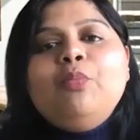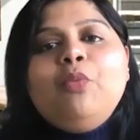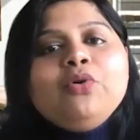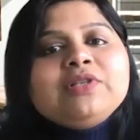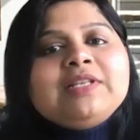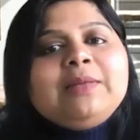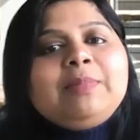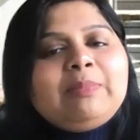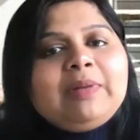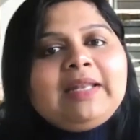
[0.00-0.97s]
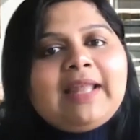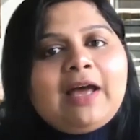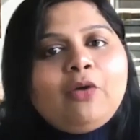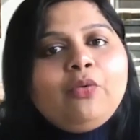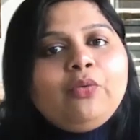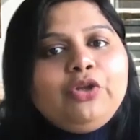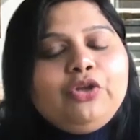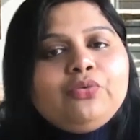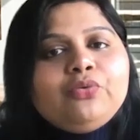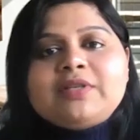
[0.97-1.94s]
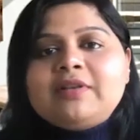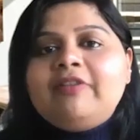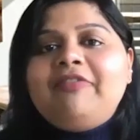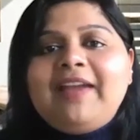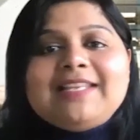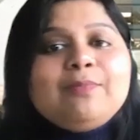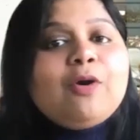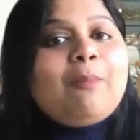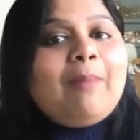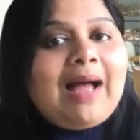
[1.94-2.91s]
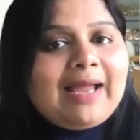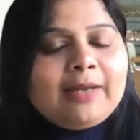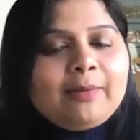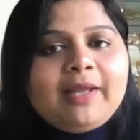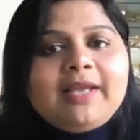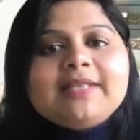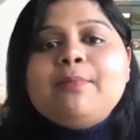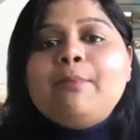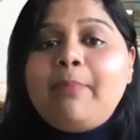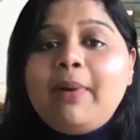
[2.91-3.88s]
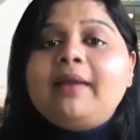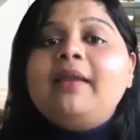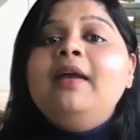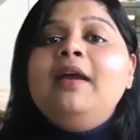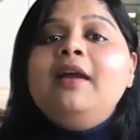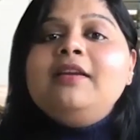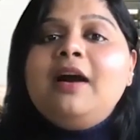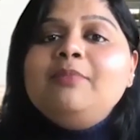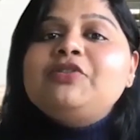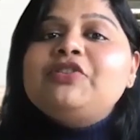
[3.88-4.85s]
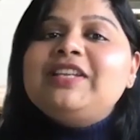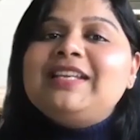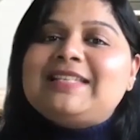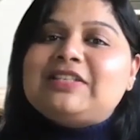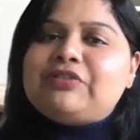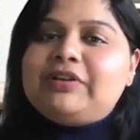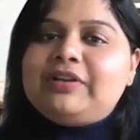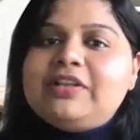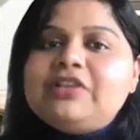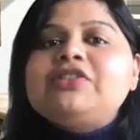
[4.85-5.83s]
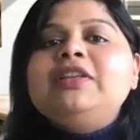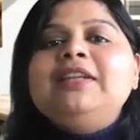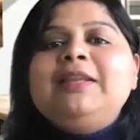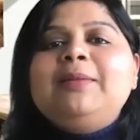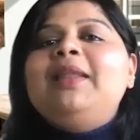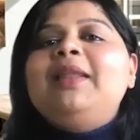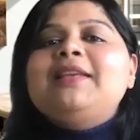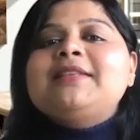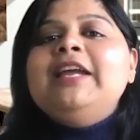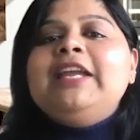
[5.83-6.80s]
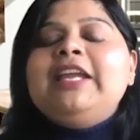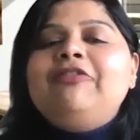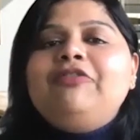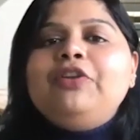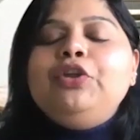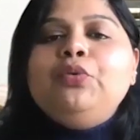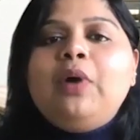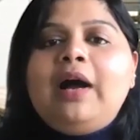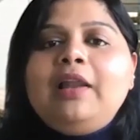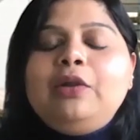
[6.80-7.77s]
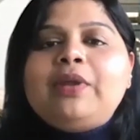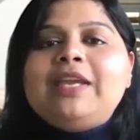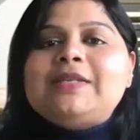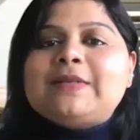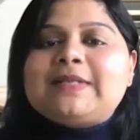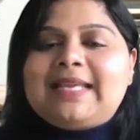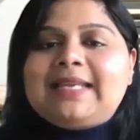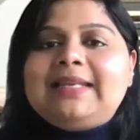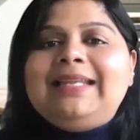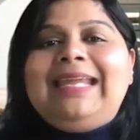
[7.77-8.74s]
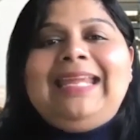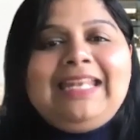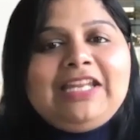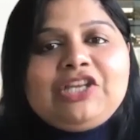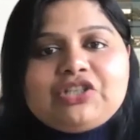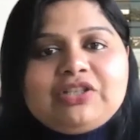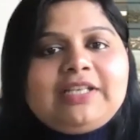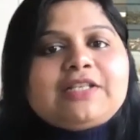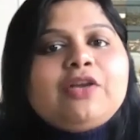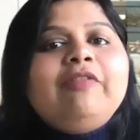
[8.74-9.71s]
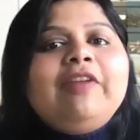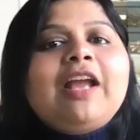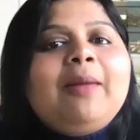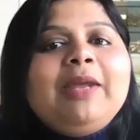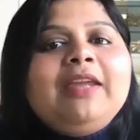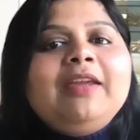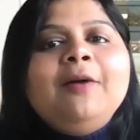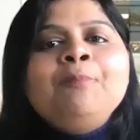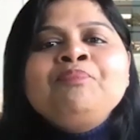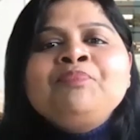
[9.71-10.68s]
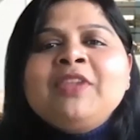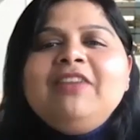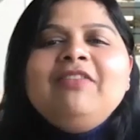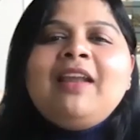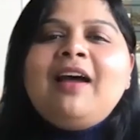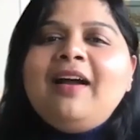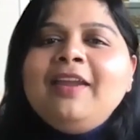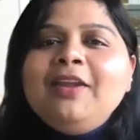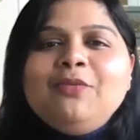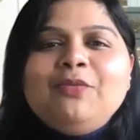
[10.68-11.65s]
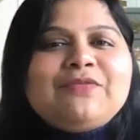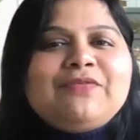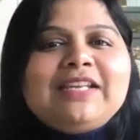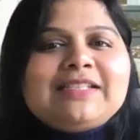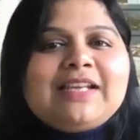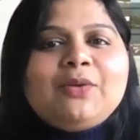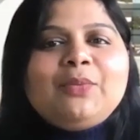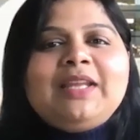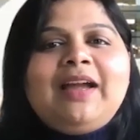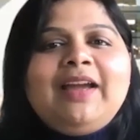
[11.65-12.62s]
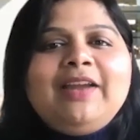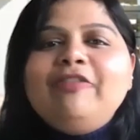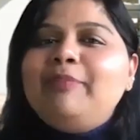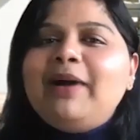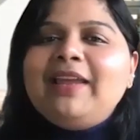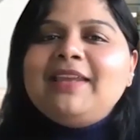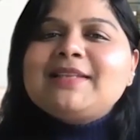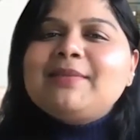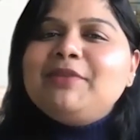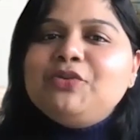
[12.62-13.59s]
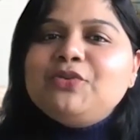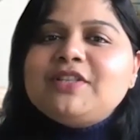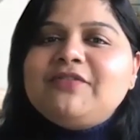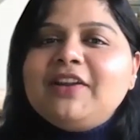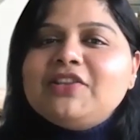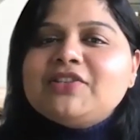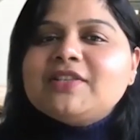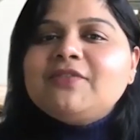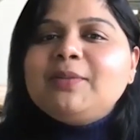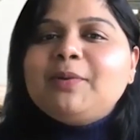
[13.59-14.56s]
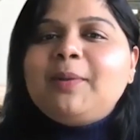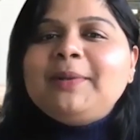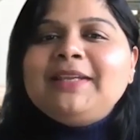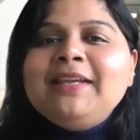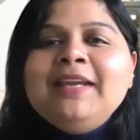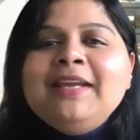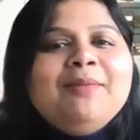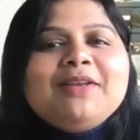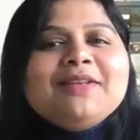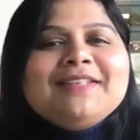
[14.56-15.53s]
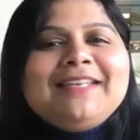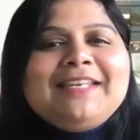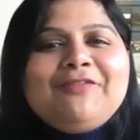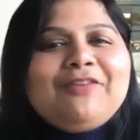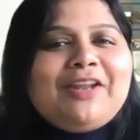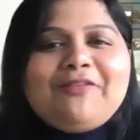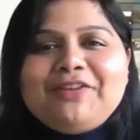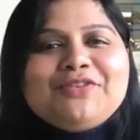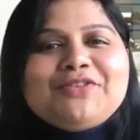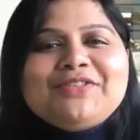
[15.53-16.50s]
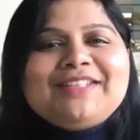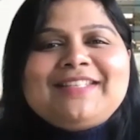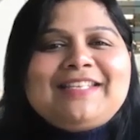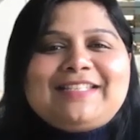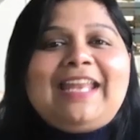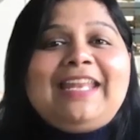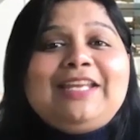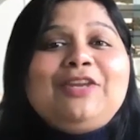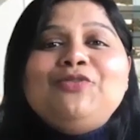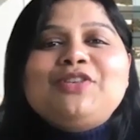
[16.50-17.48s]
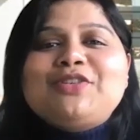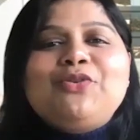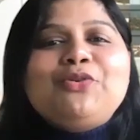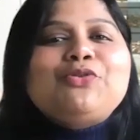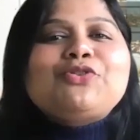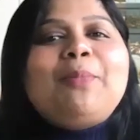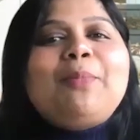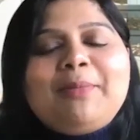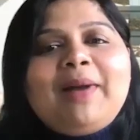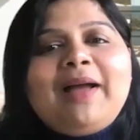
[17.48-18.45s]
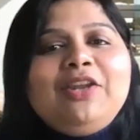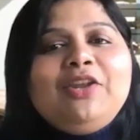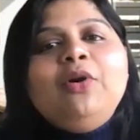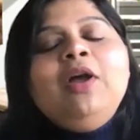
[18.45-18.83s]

mostly people now use Facebook Marketplace, but Gumtree is traditionally the place if you are looking to settle initially. So when you're coming here, even I was freaked out with the idea of buying some used furnitures for the property, because in India, we're never used to these things. Anything, you just go to a shop and buy new.